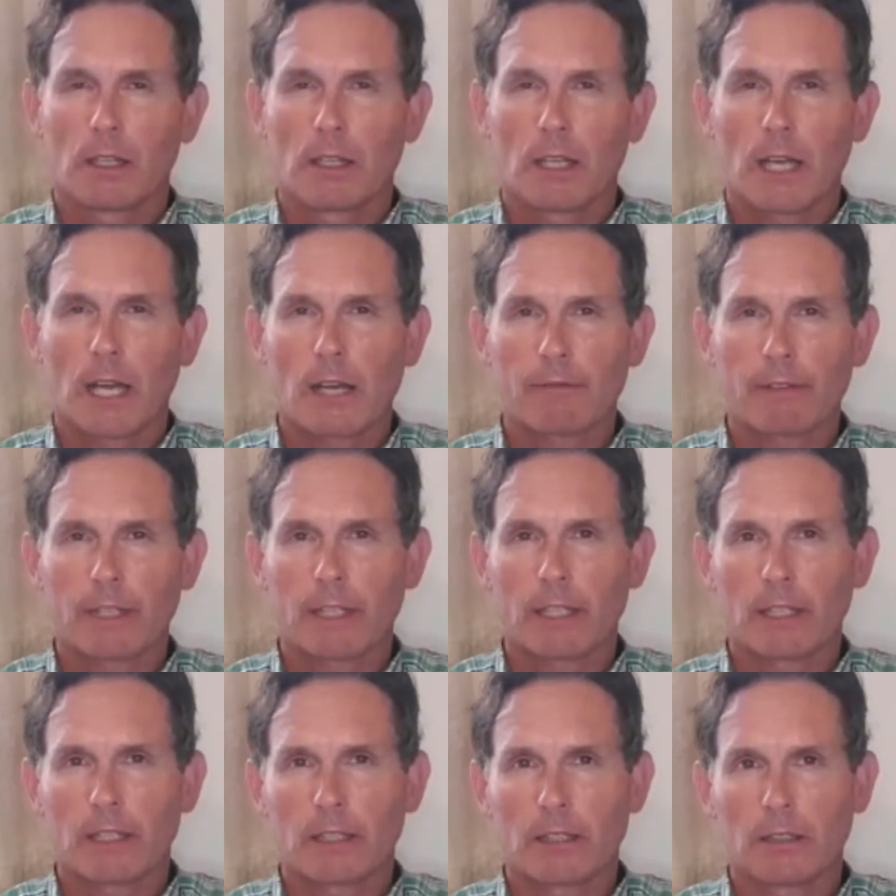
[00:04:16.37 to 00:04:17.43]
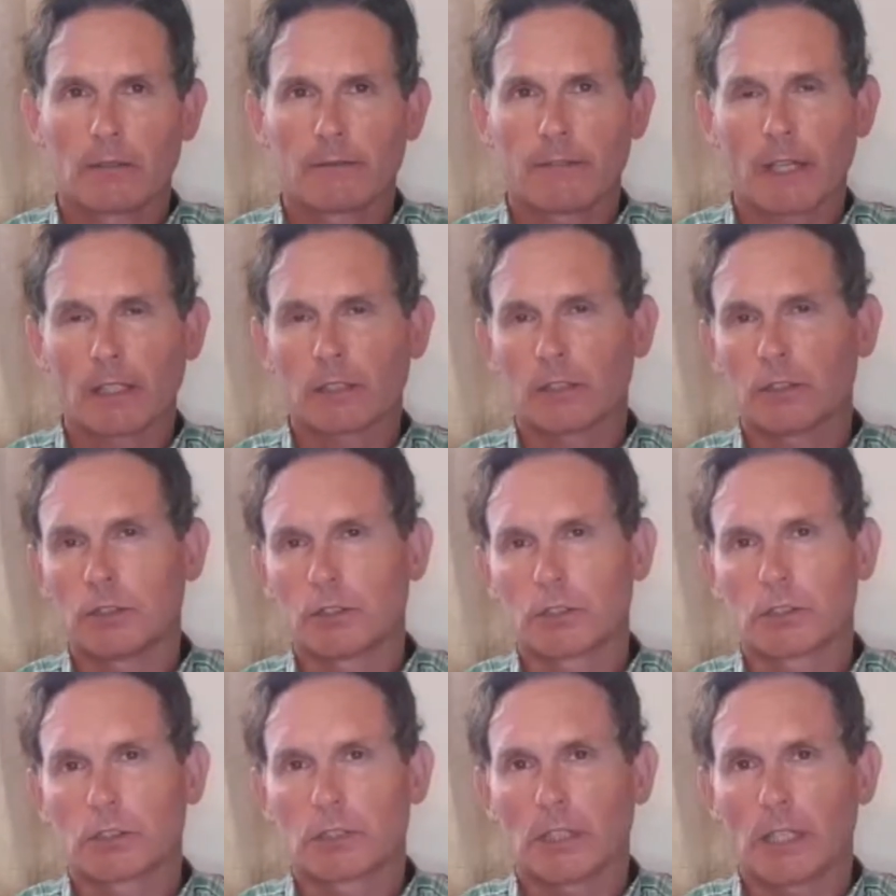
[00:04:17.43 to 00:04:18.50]
Having
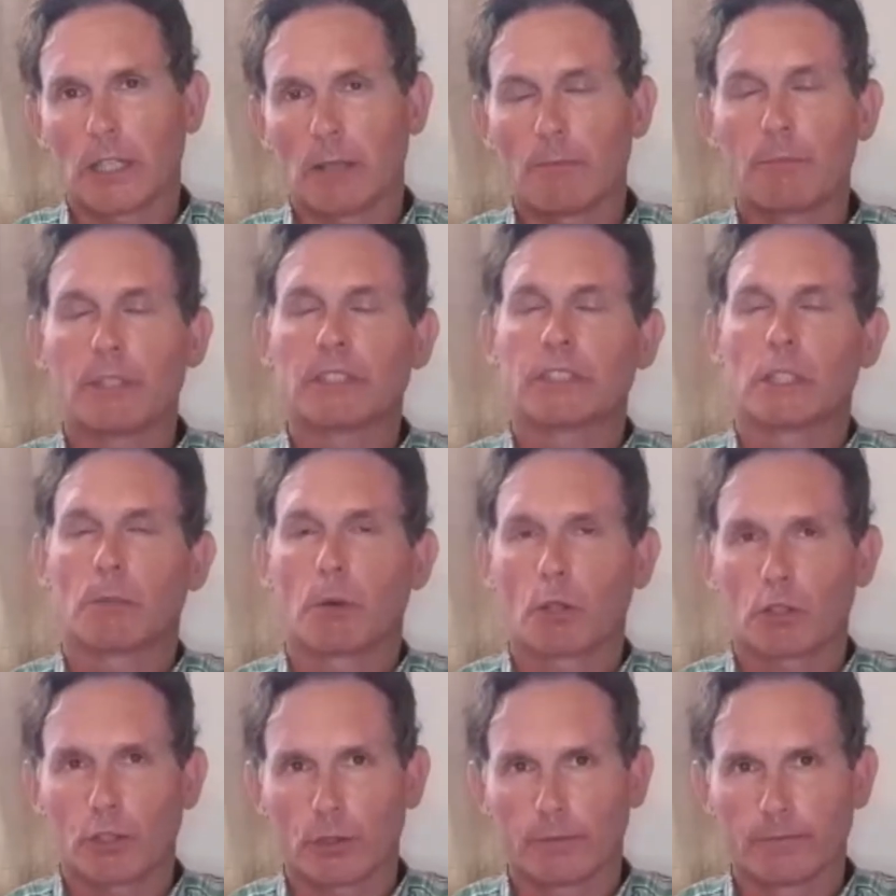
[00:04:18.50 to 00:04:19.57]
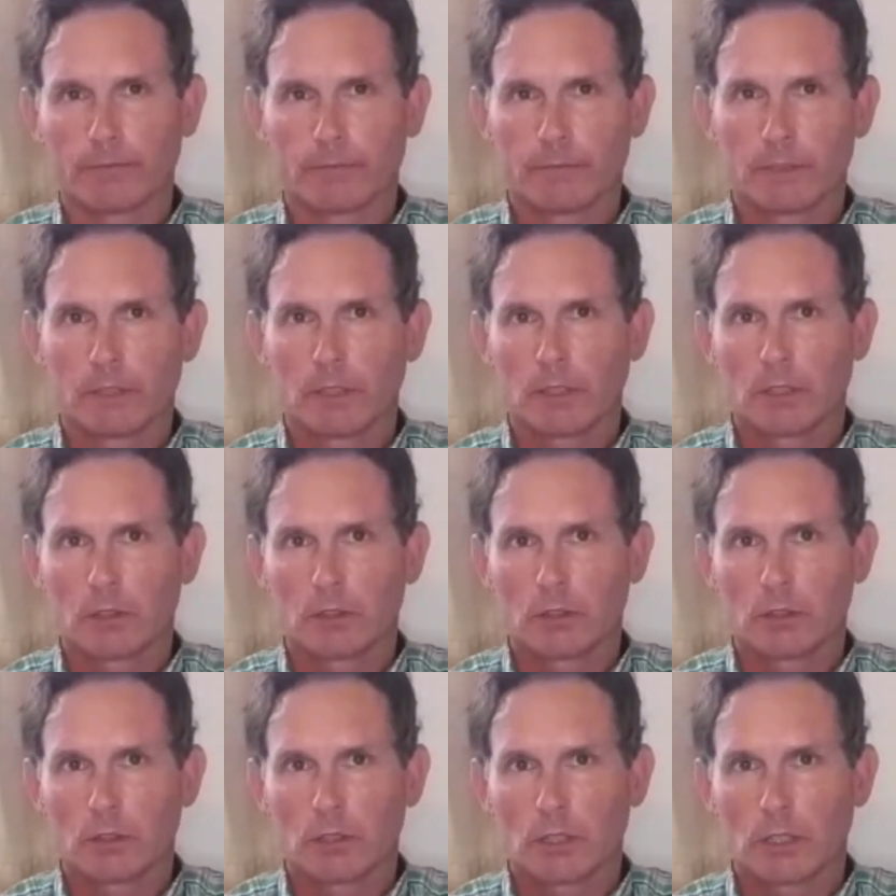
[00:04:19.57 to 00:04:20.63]
falcons imprinted upon you
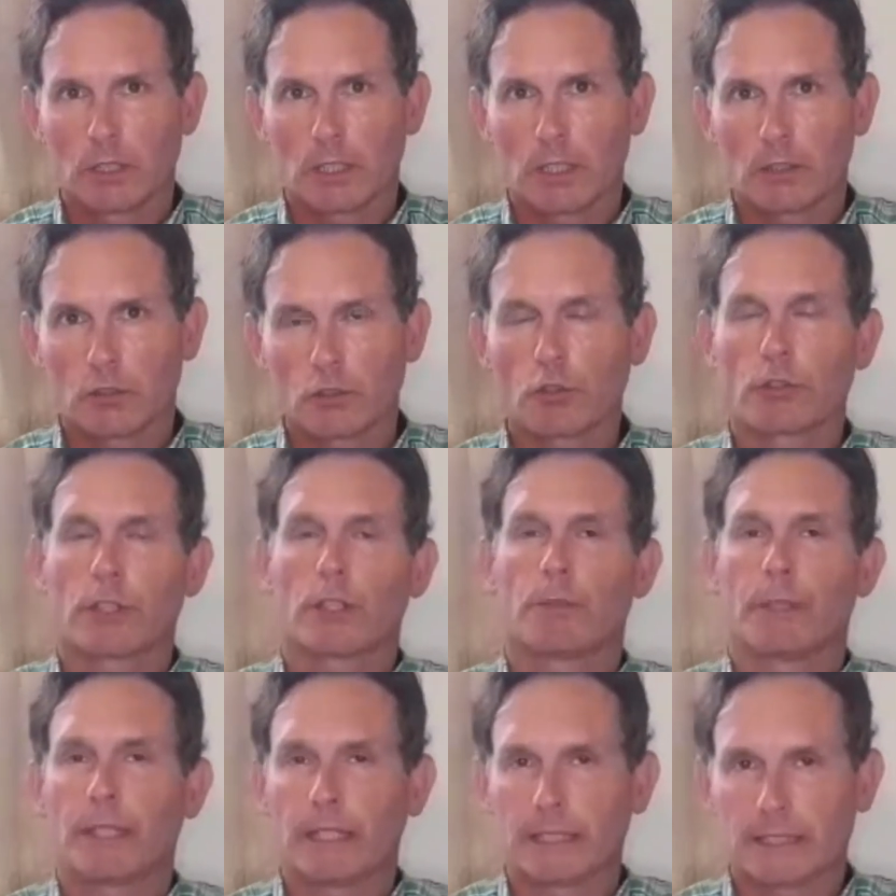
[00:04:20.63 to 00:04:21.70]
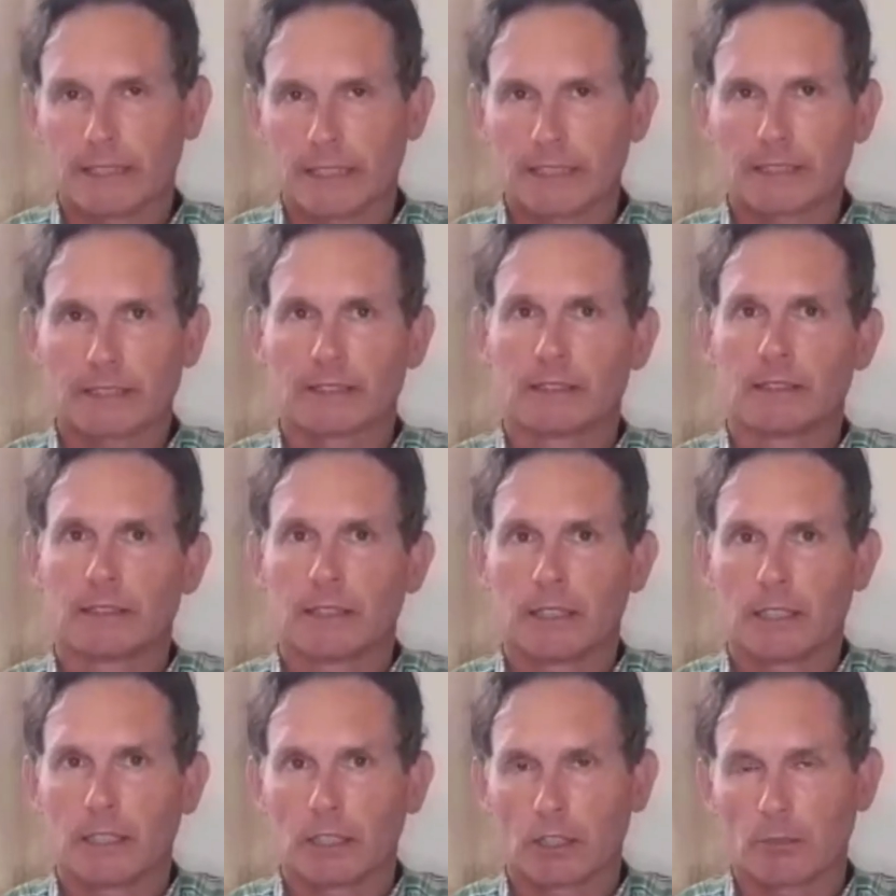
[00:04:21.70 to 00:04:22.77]
during the breeding season
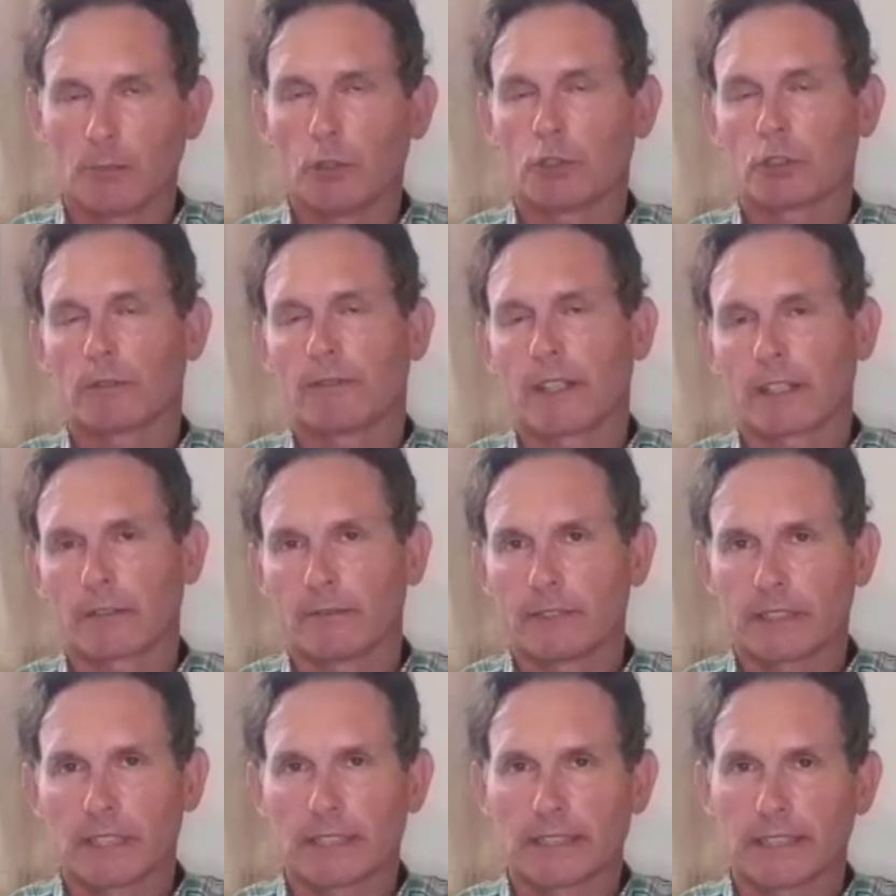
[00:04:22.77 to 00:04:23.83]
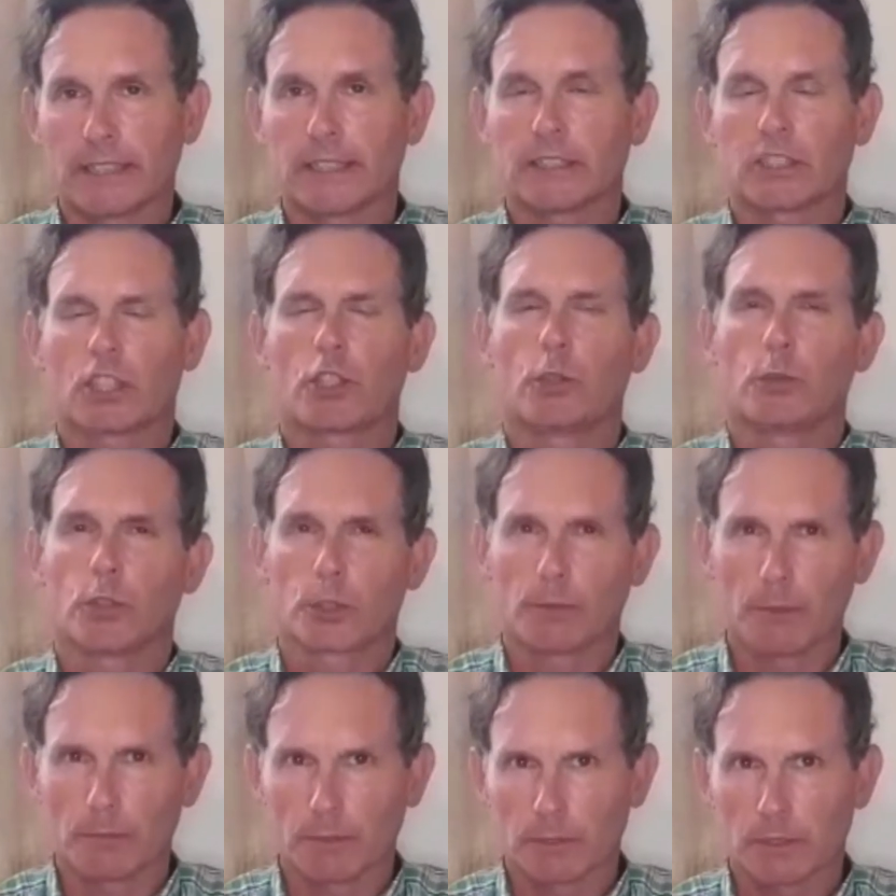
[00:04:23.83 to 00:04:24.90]
in a commercial falcon facility is a huge
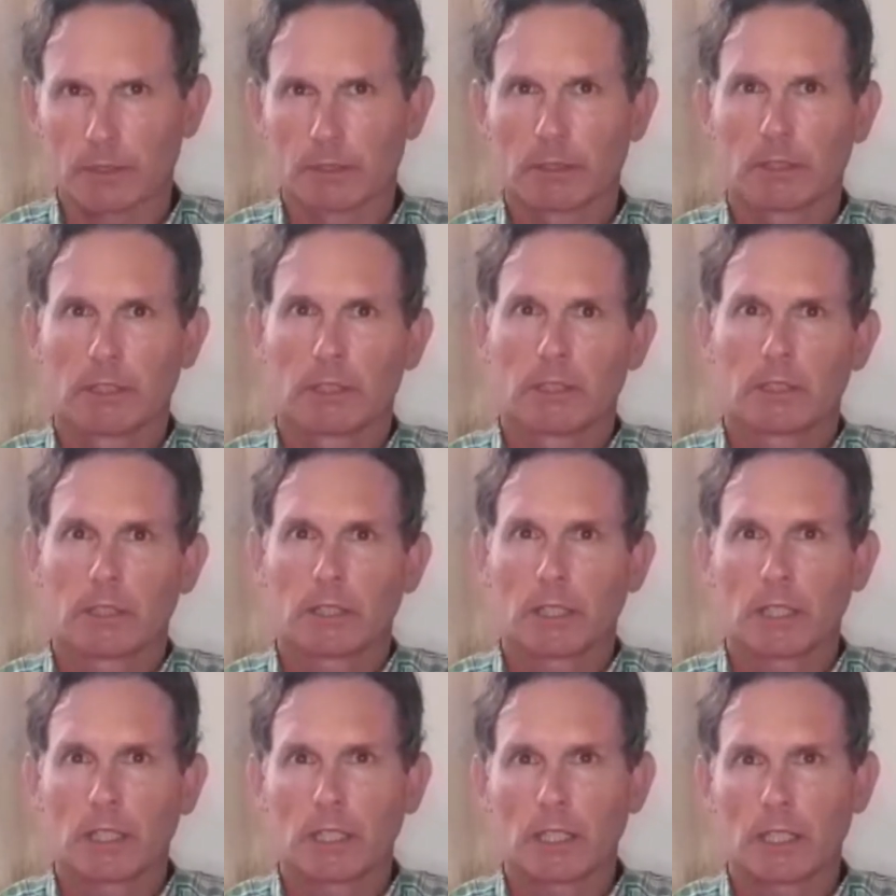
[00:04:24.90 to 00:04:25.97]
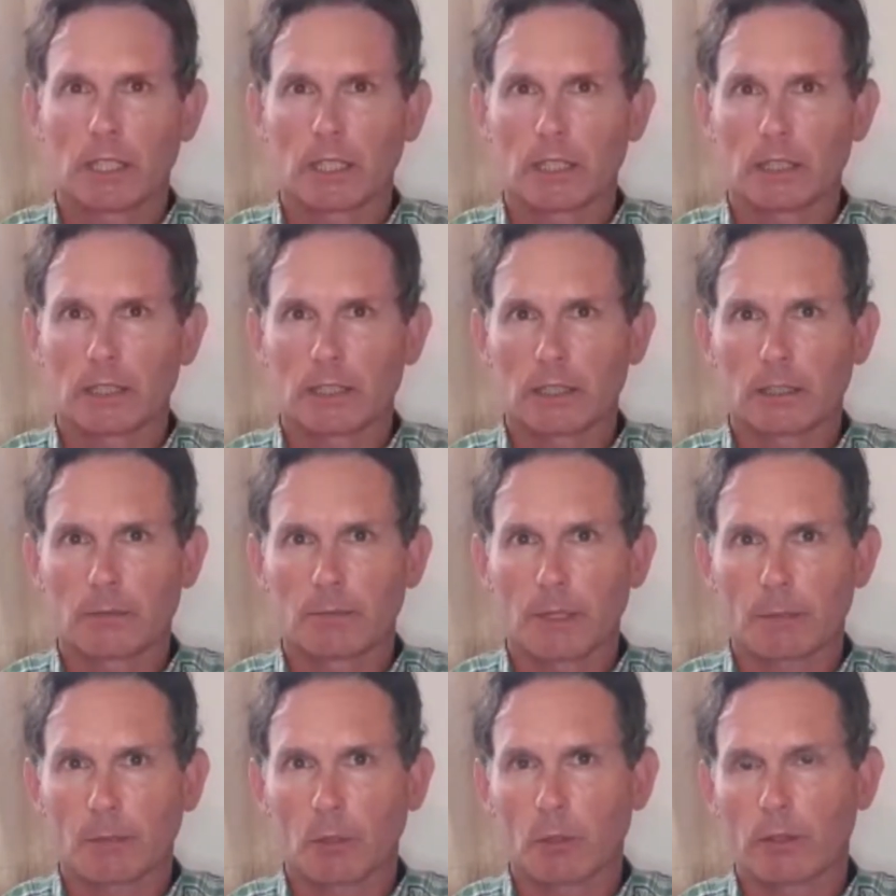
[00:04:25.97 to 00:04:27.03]
commitment, and
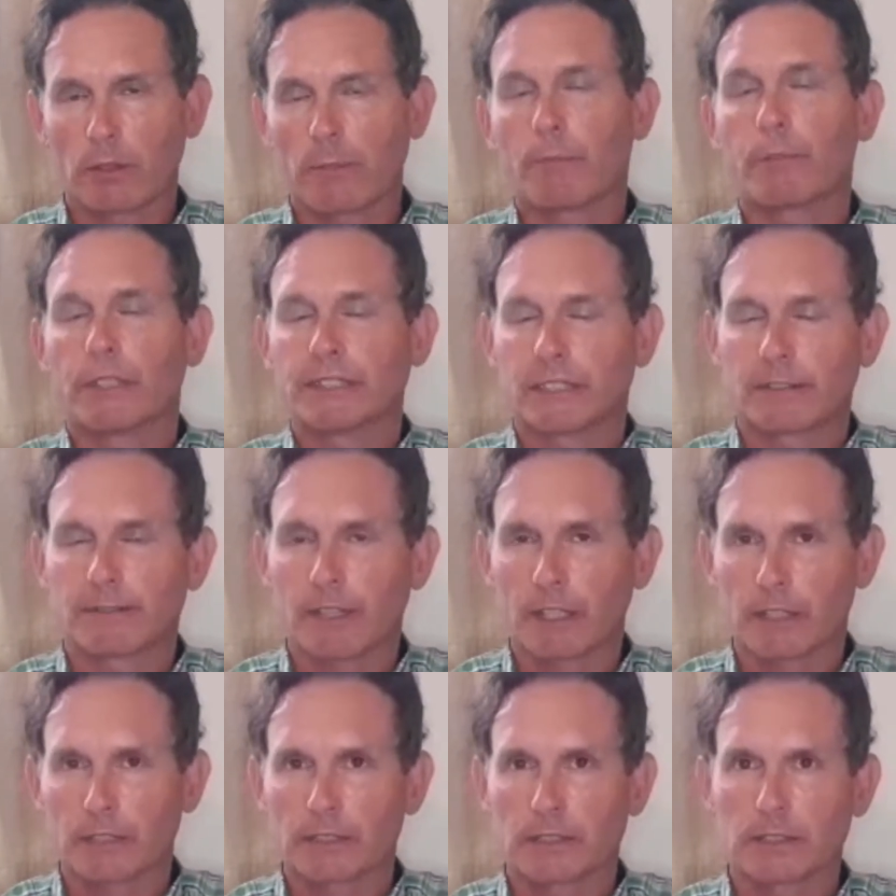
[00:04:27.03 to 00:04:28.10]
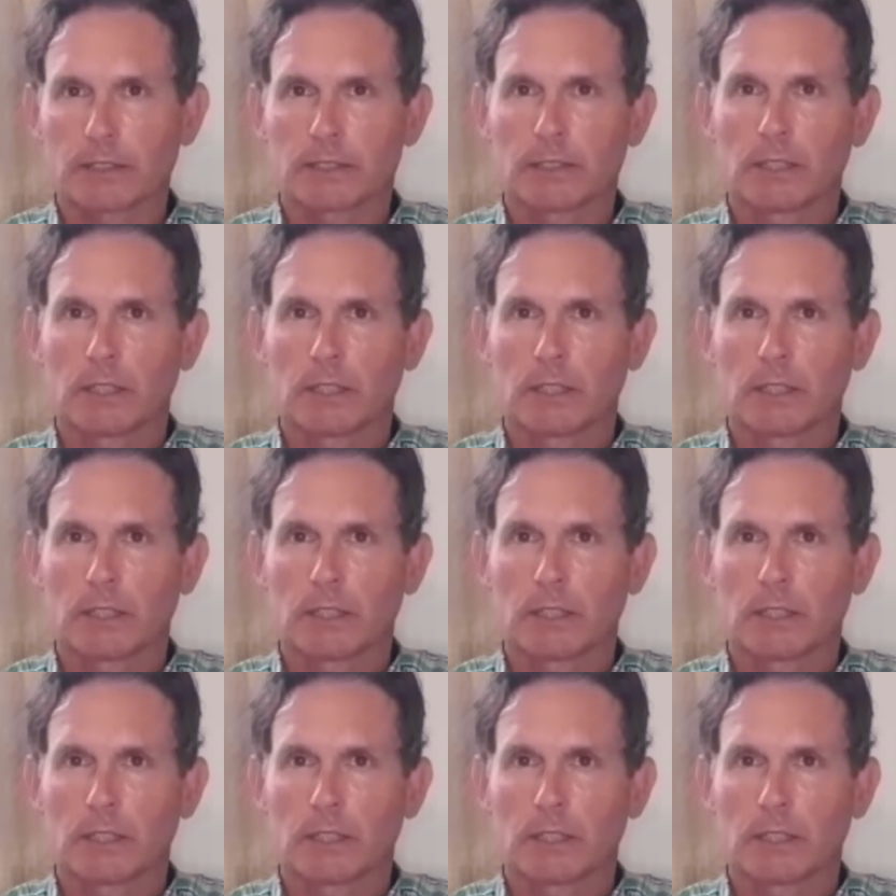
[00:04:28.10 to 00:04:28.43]
people who are imprinting falcons